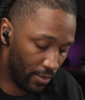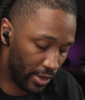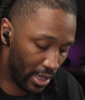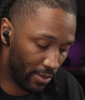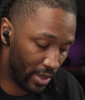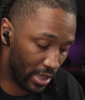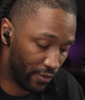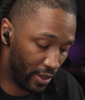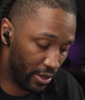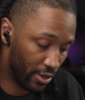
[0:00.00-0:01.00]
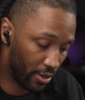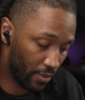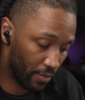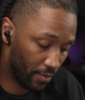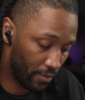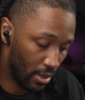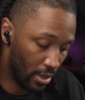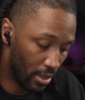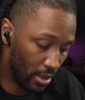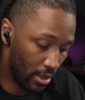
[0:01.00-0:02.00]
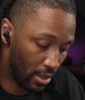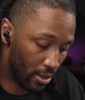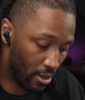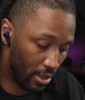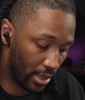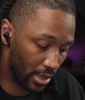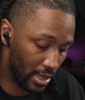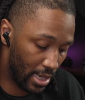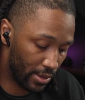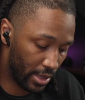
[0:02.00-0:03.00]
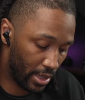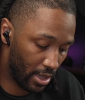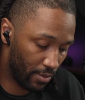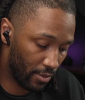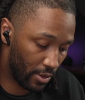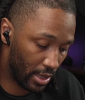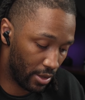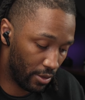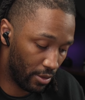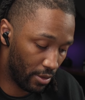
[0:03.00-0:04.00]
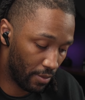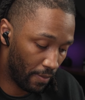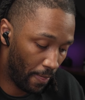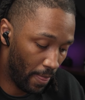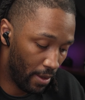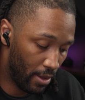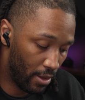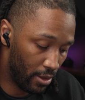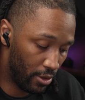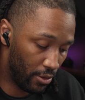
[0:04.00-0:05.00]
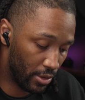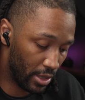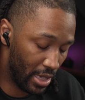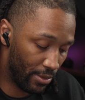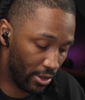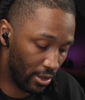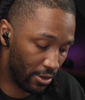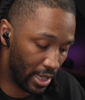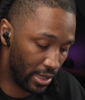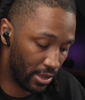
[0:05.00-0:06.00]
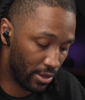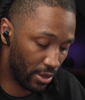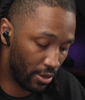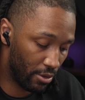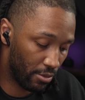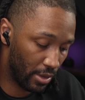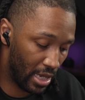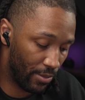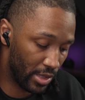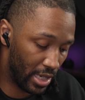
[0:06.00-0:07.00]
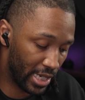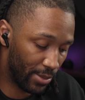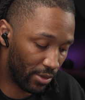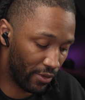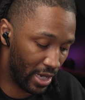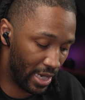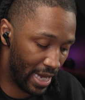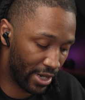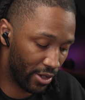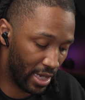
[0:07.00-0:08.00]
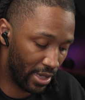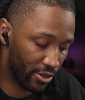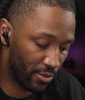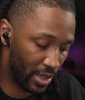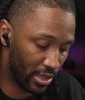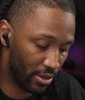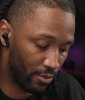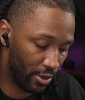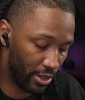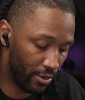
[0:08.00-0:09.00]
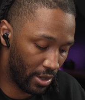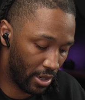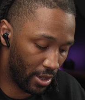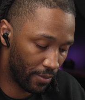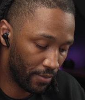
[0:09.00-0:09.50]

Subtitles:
Set up next feature. Calling is now set up. Okay, cool. Use enable your location so Amazon can provide accurate answers based on where you are.